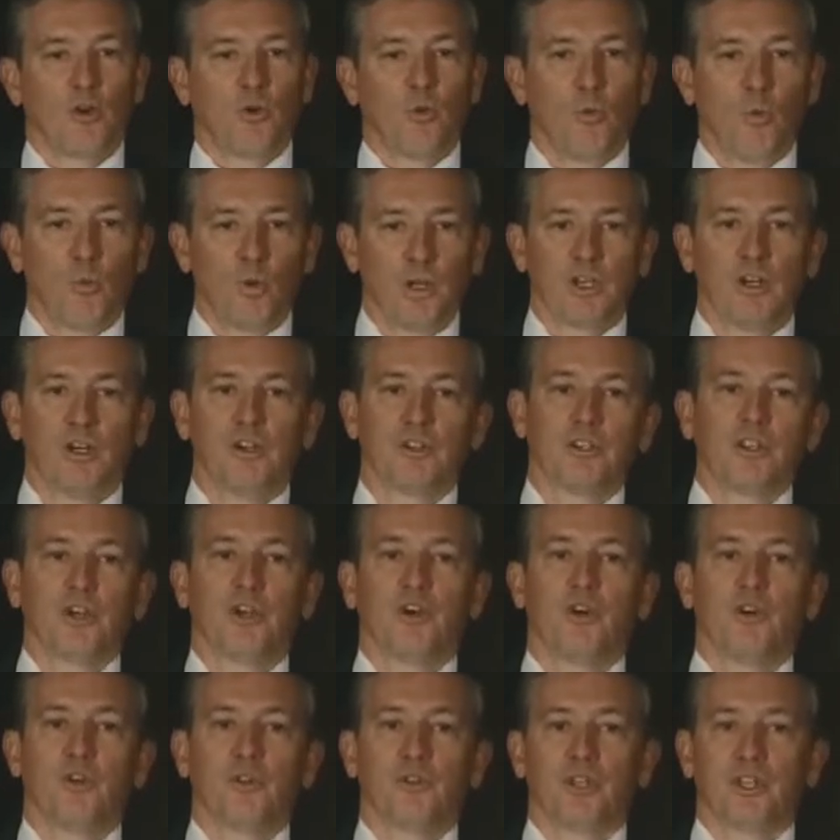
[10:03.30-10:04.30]
We all
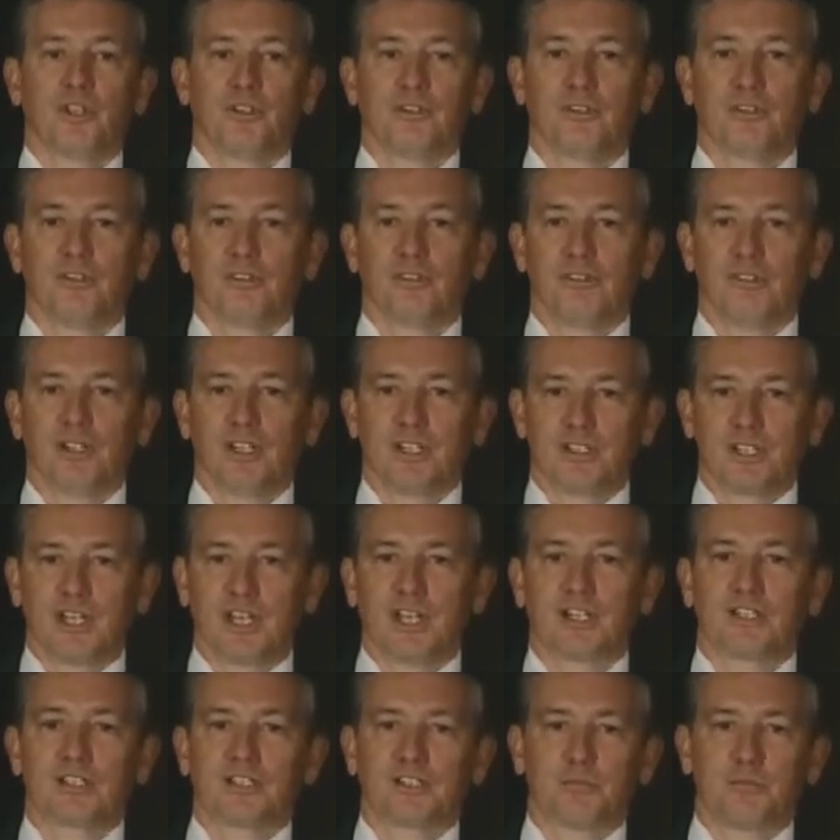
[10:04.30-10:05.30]
know that it
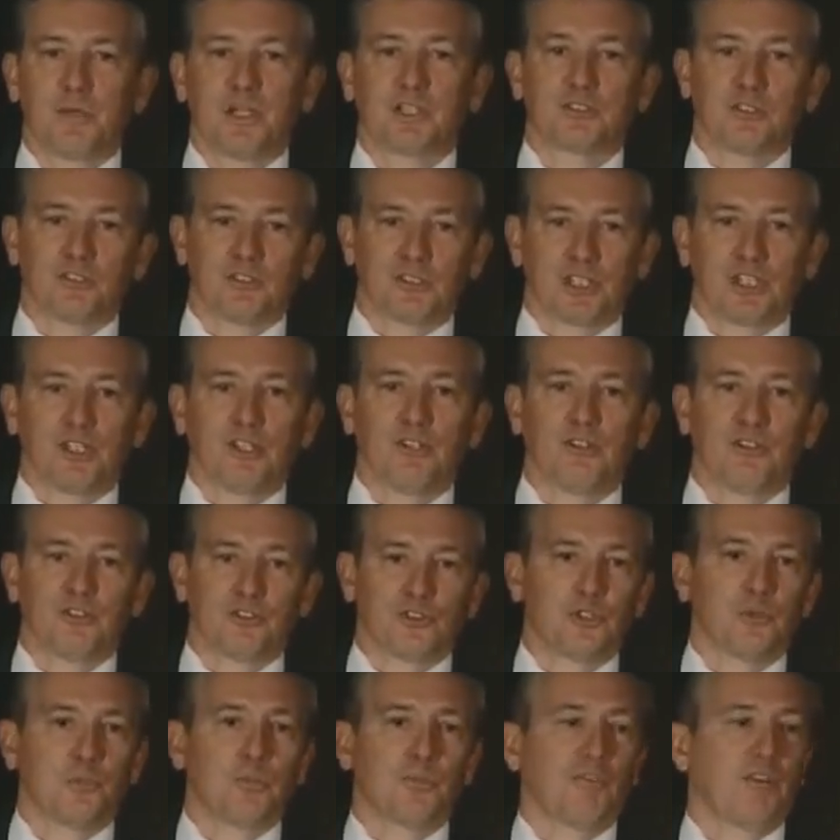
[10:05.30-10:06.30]
takes a special skill to
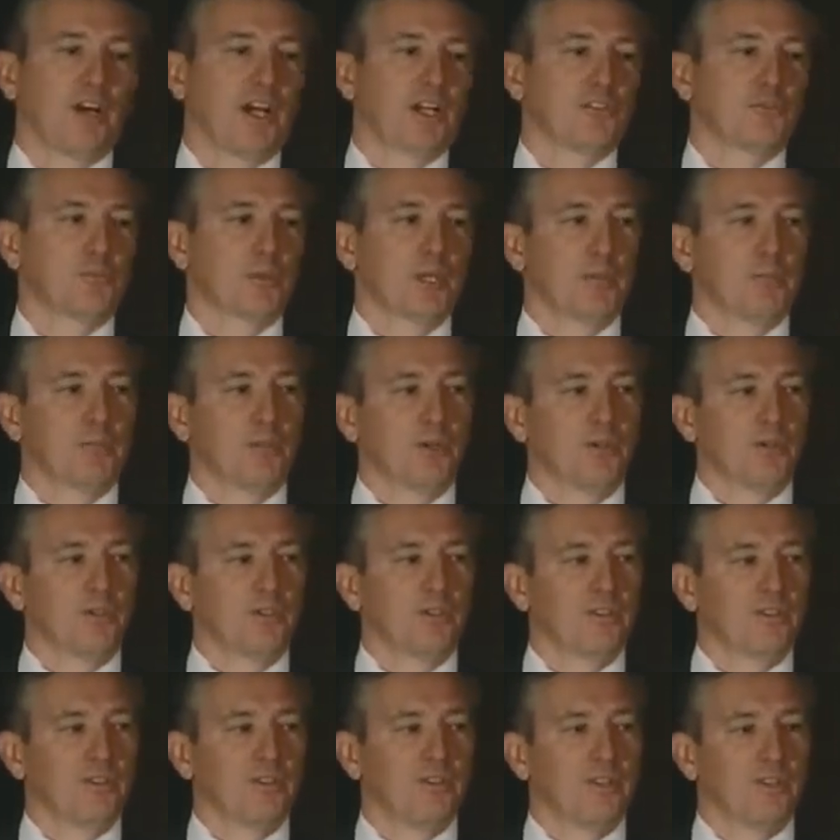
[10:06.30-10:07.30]
supervise people,
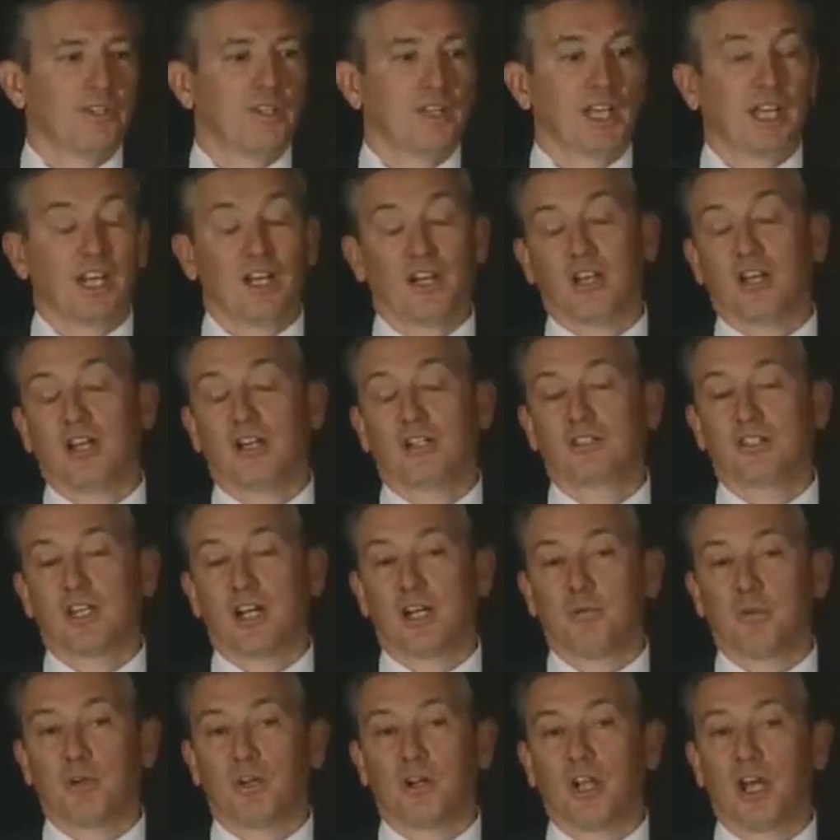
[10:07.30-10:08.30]
and a lot of
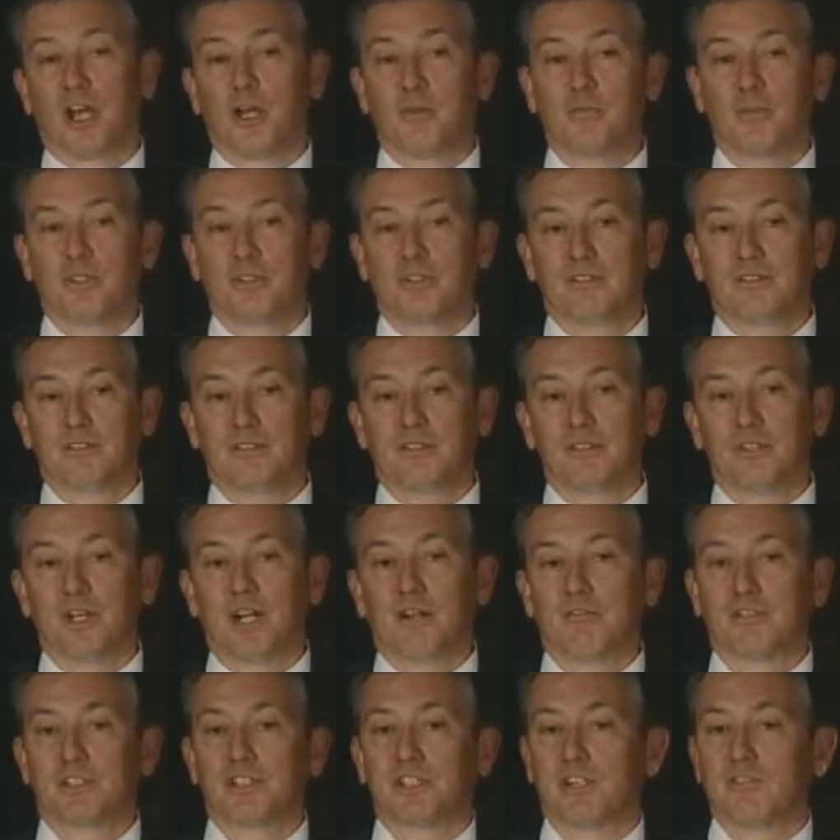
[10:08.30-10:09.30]
time our linemen do
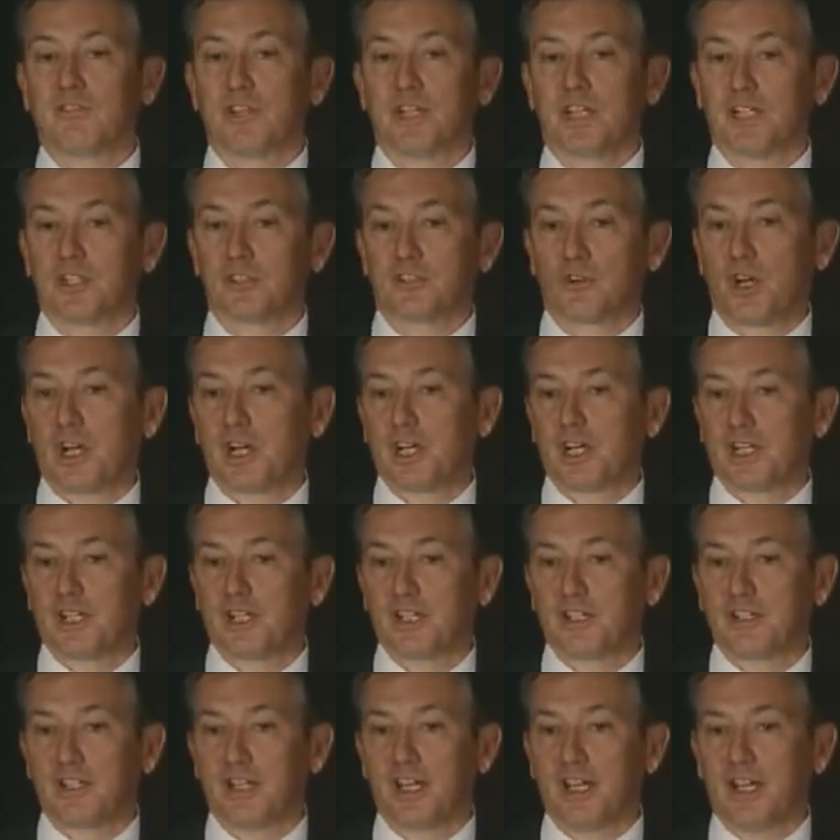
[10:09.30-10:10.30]
not receive any training
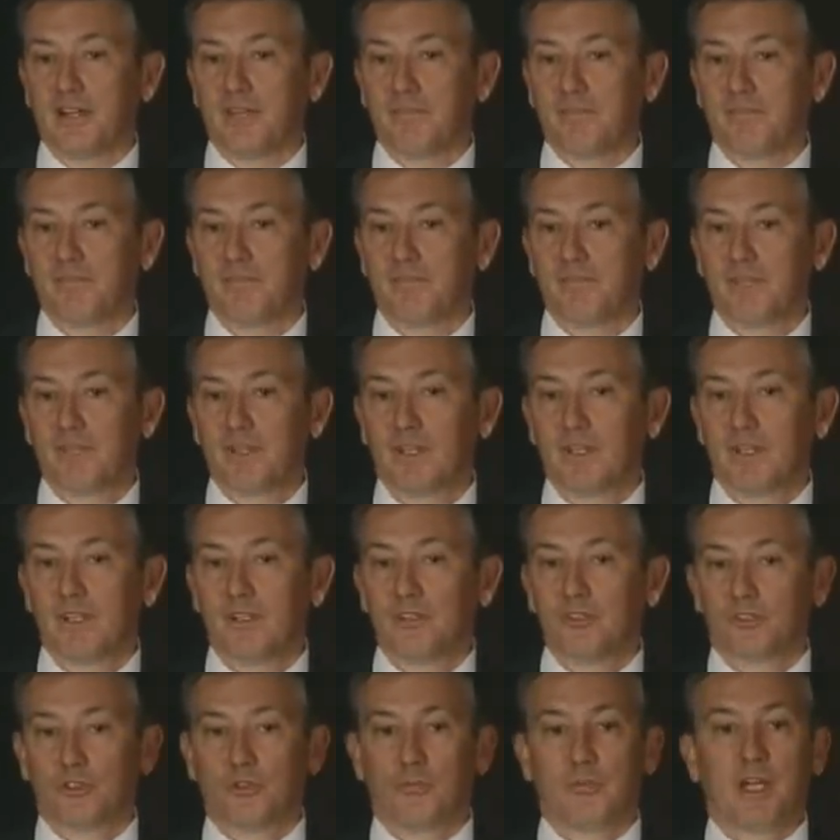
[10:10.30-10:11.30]
in that.
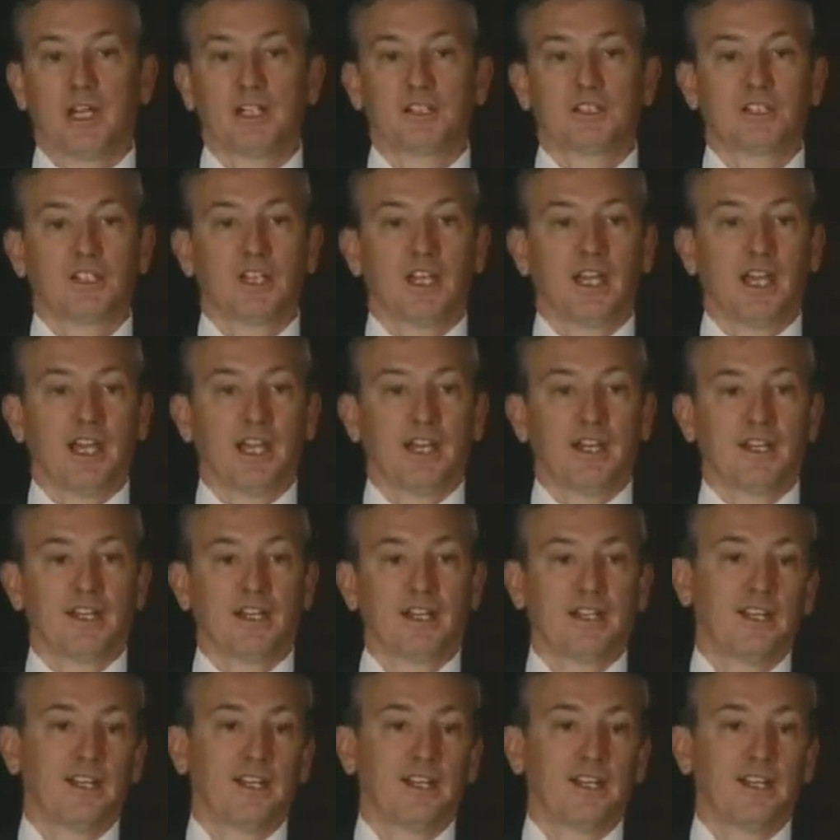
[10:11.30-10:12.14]
So imagine that.